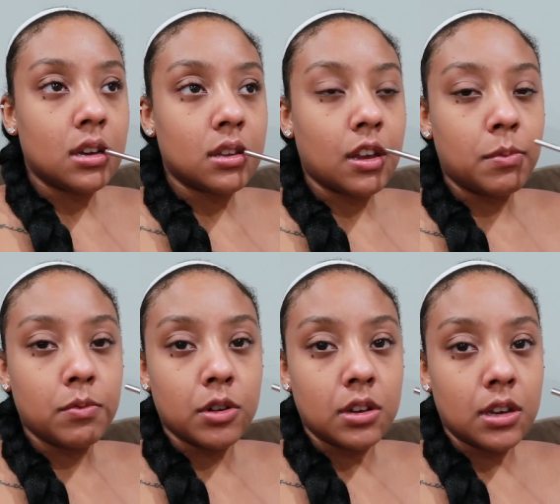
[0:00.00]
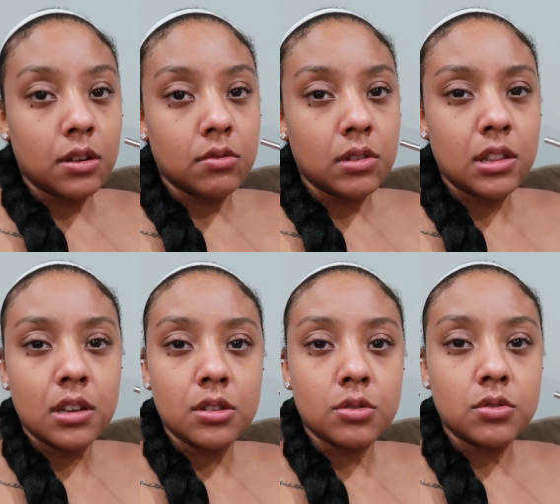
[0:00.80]
because I've been working out. I
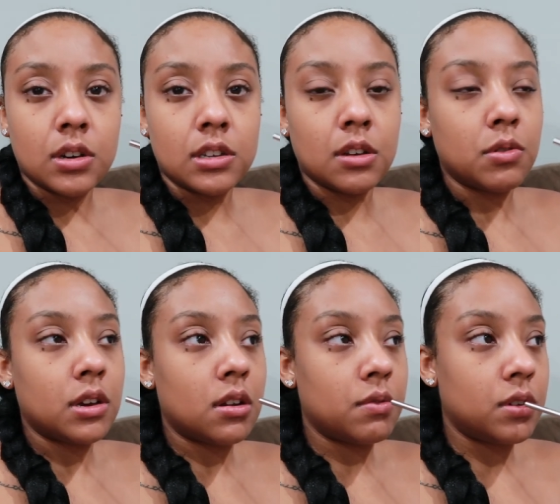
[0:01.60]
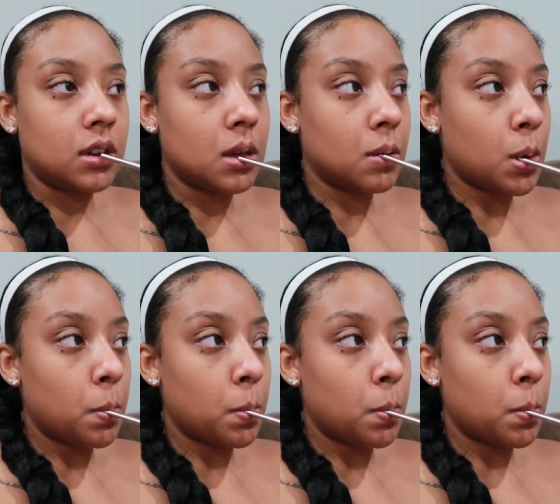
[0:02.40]
think I told you guys I work out every day.